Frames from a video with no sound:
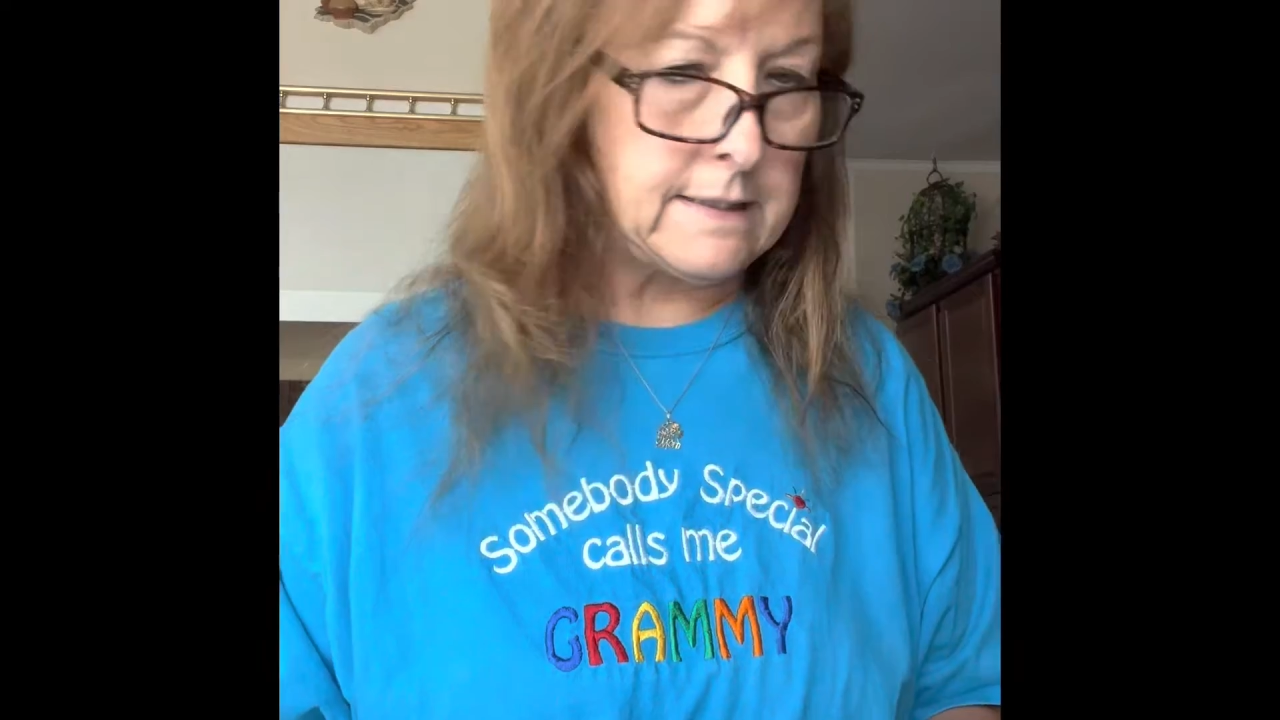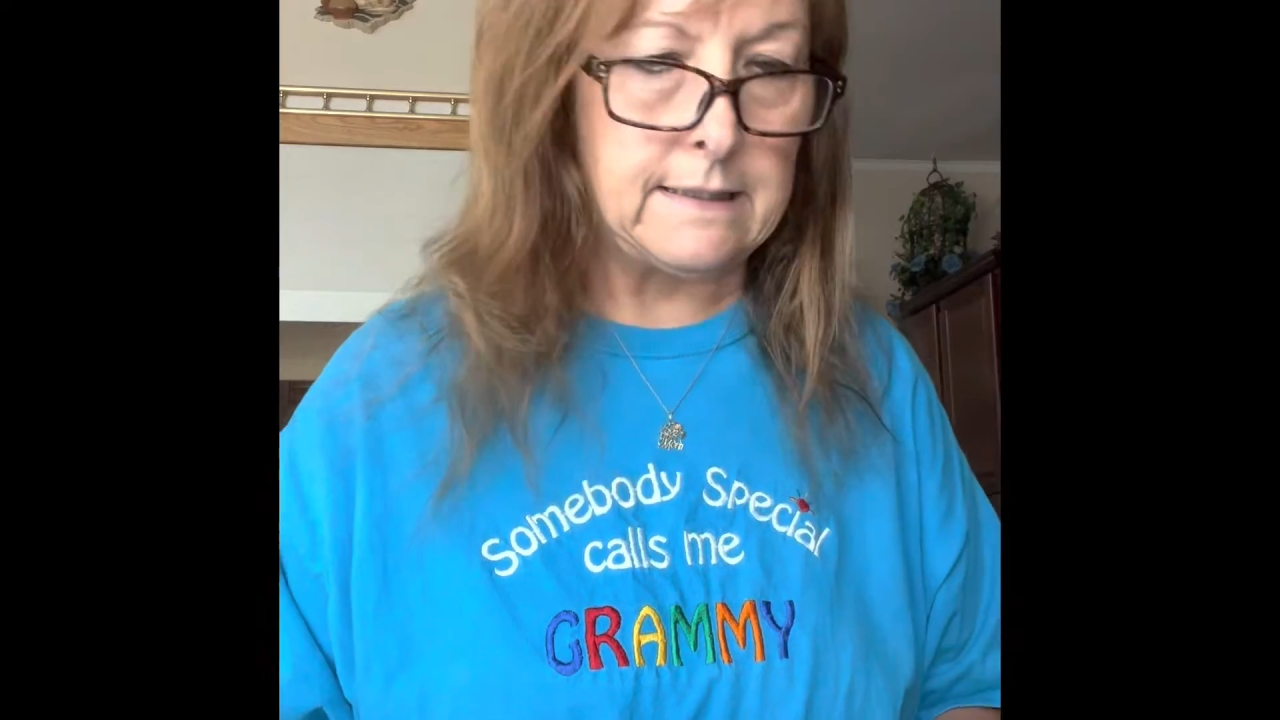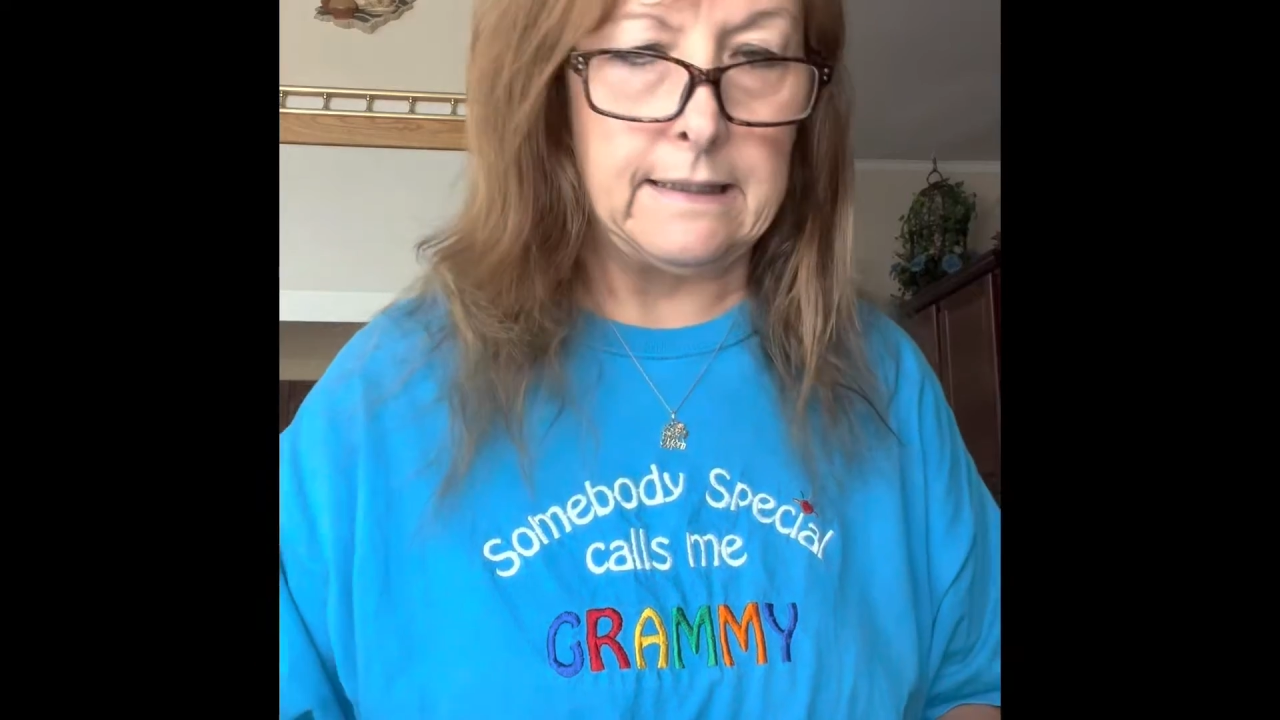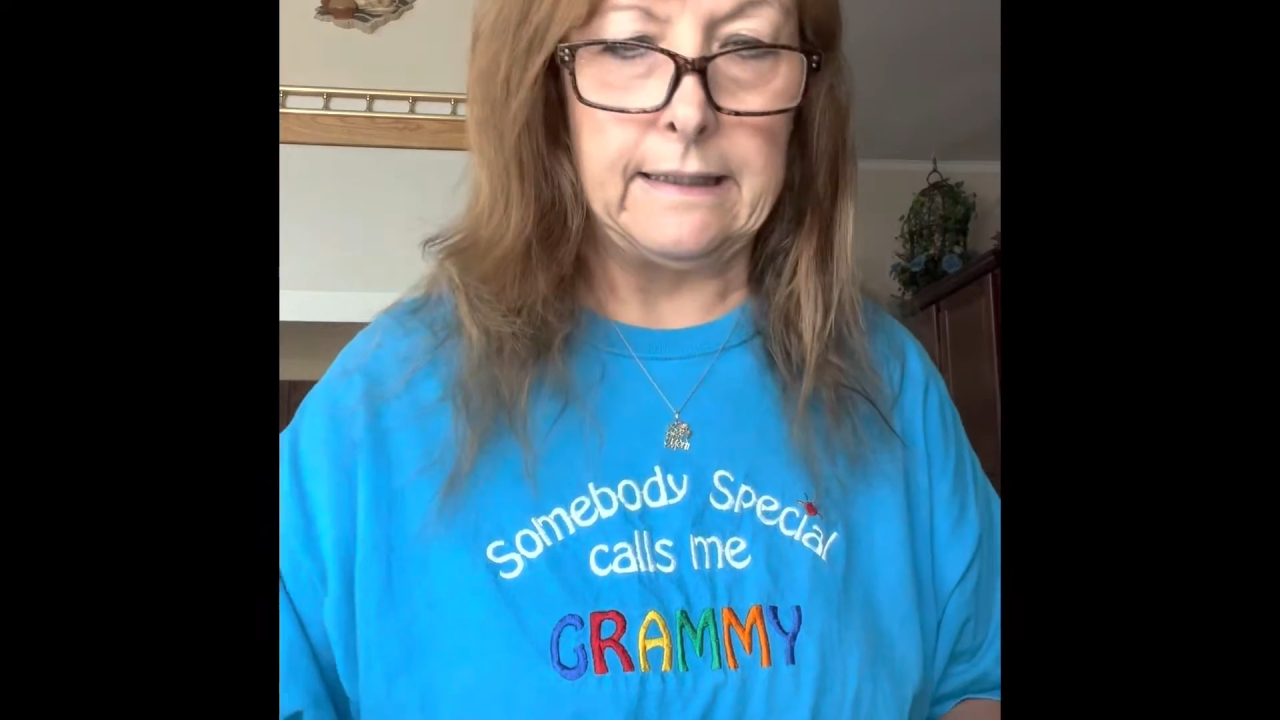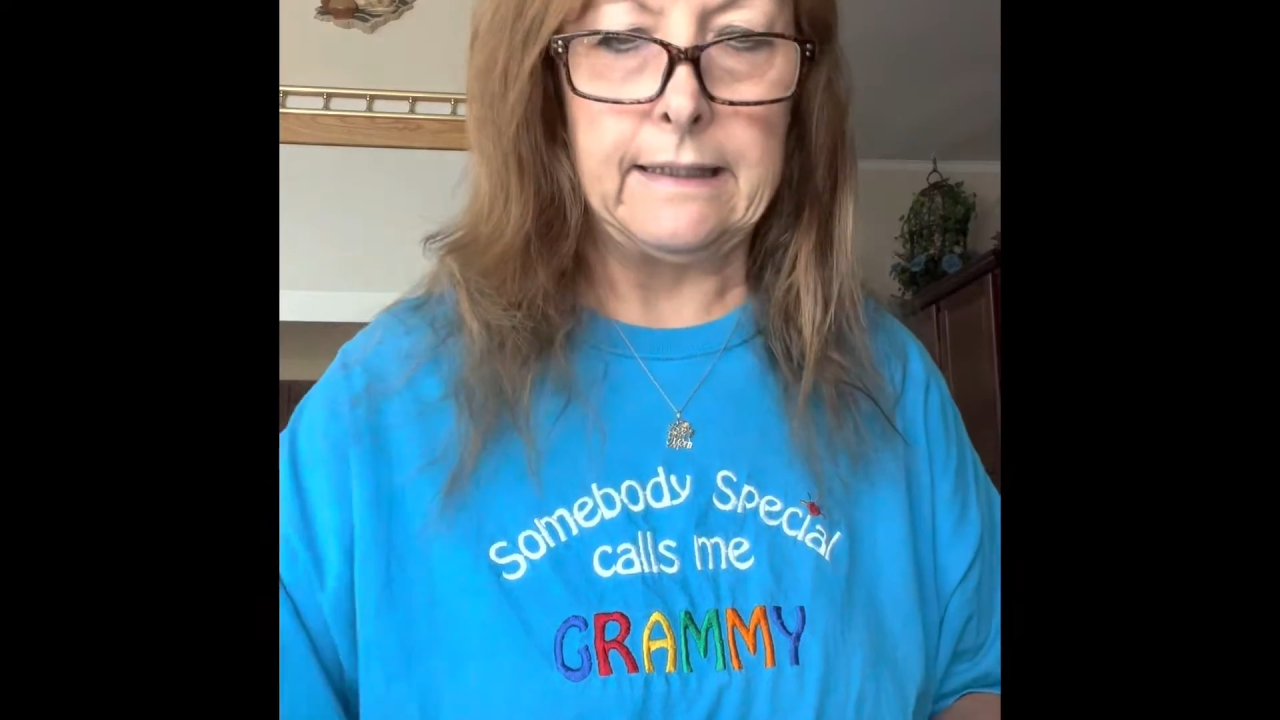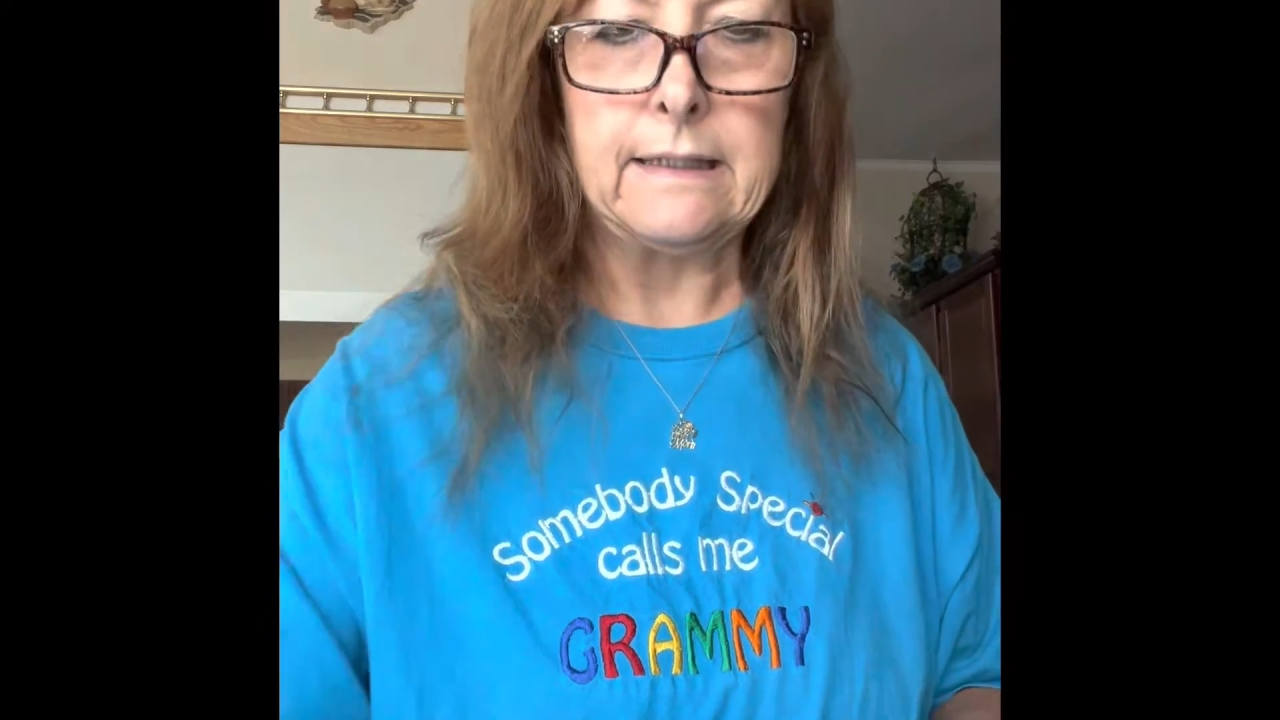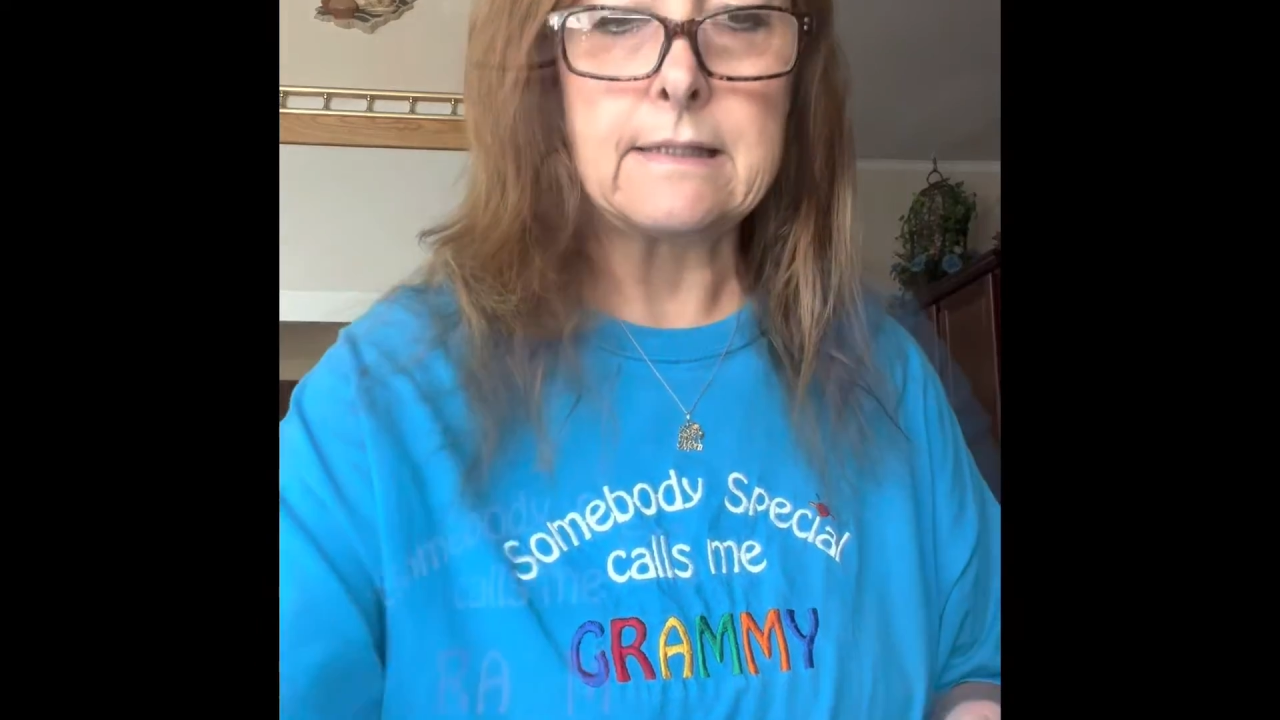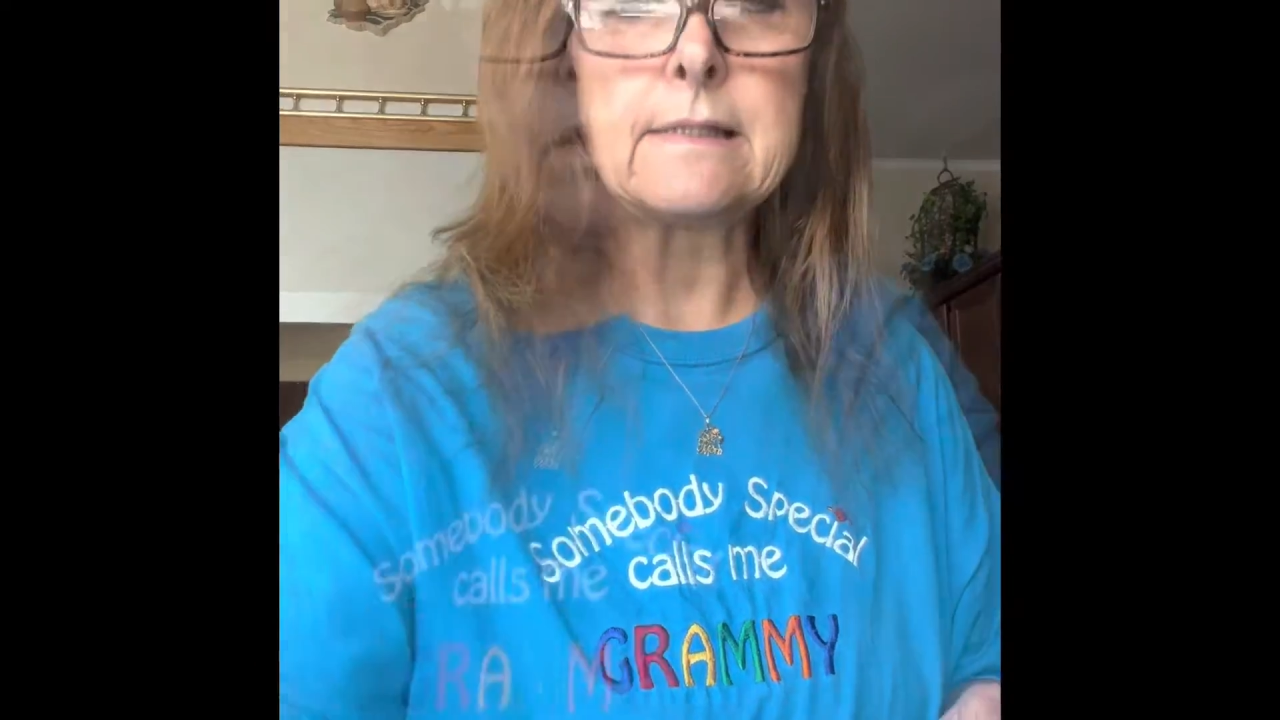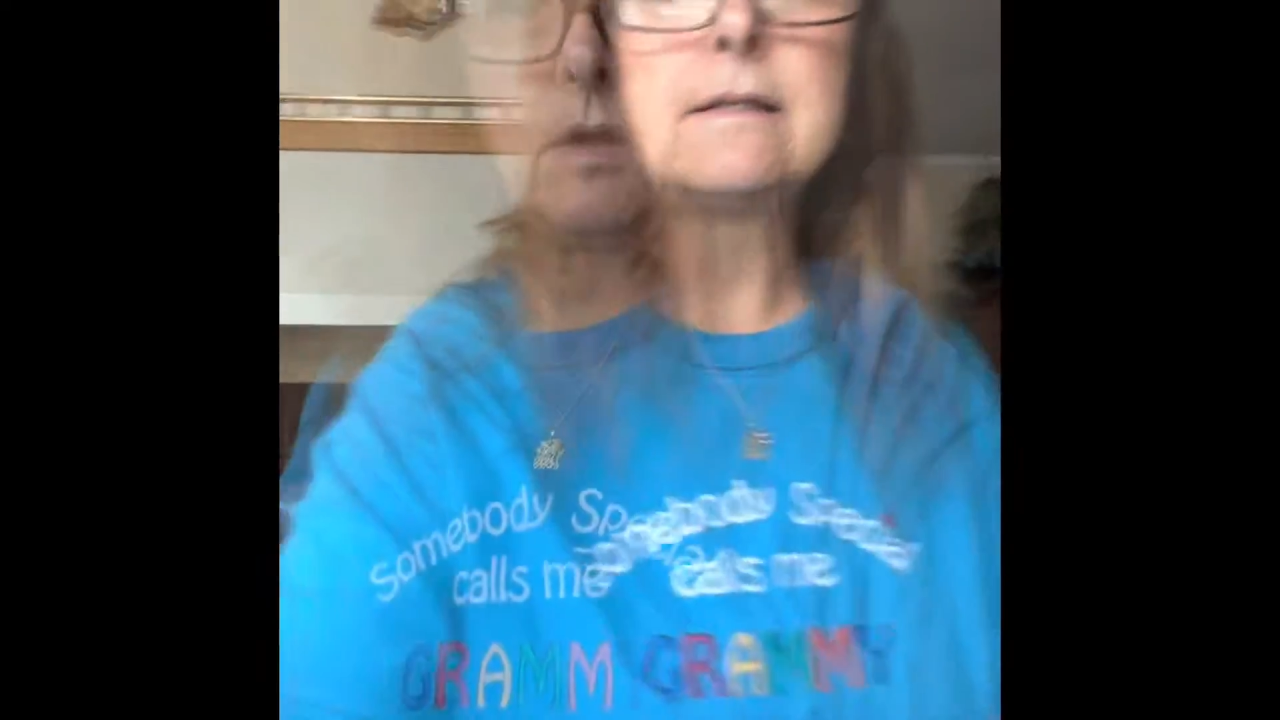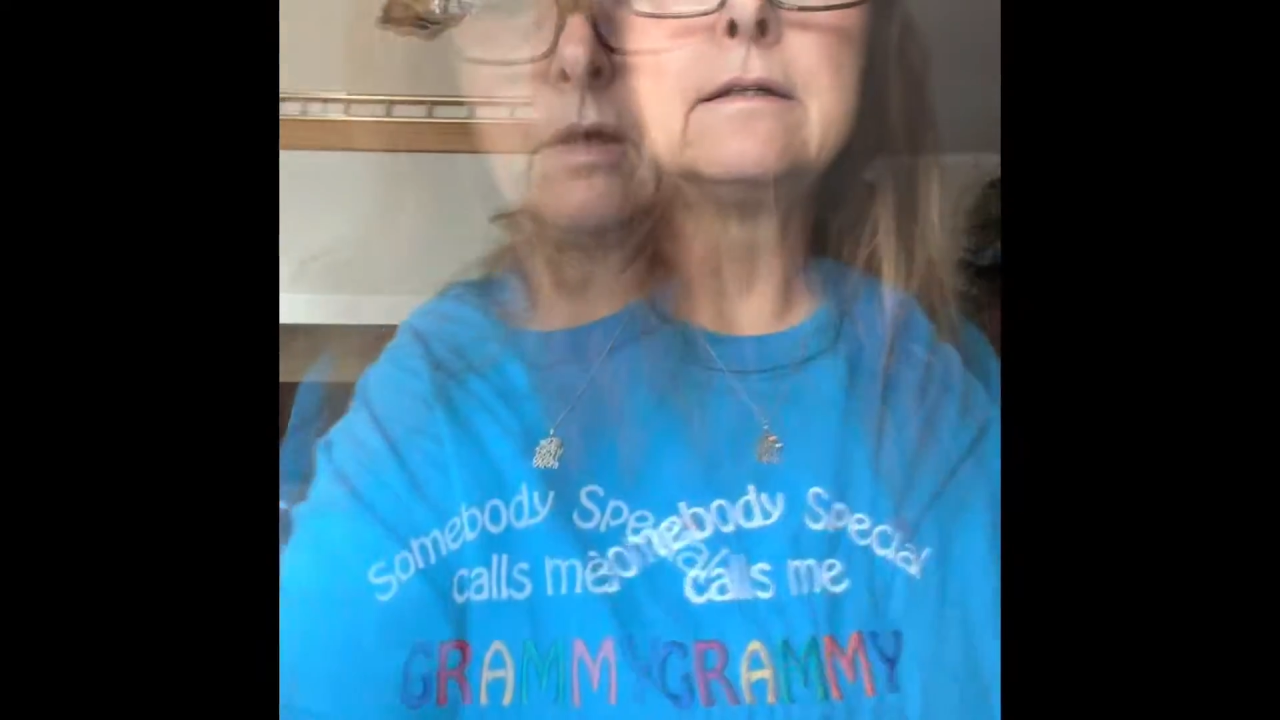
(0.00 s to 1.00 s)

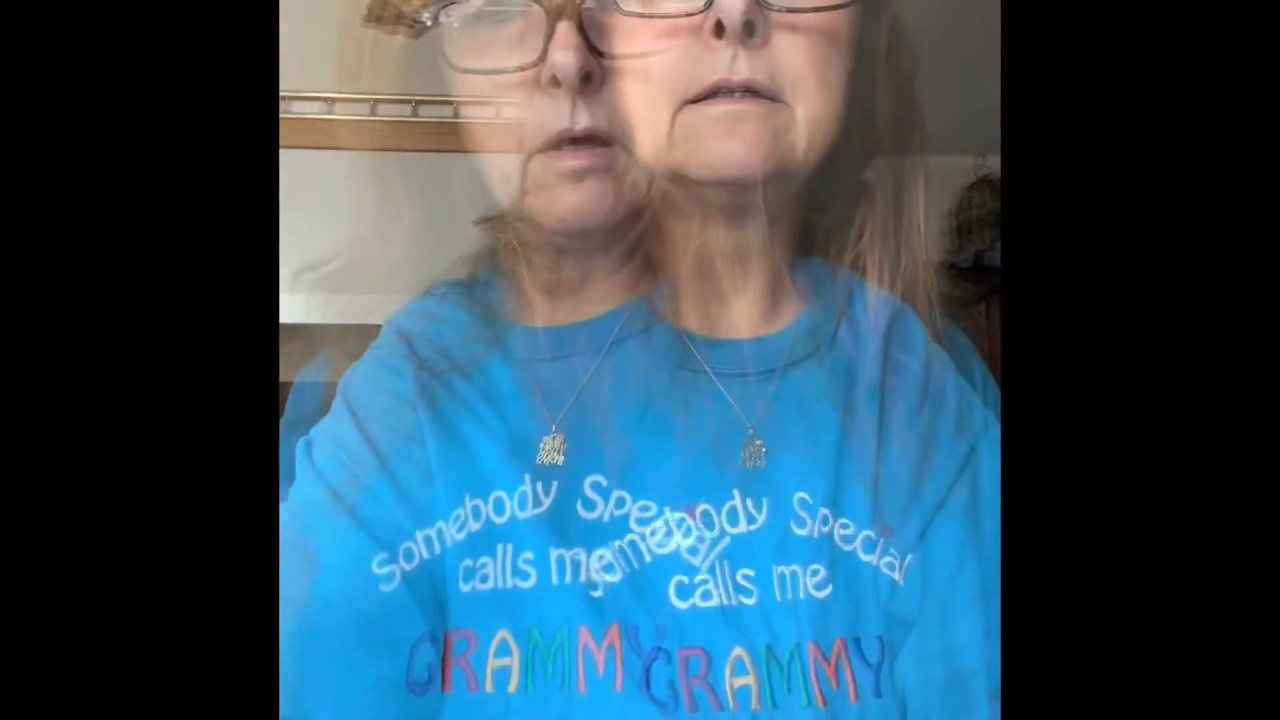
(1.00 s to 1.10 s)
sticks.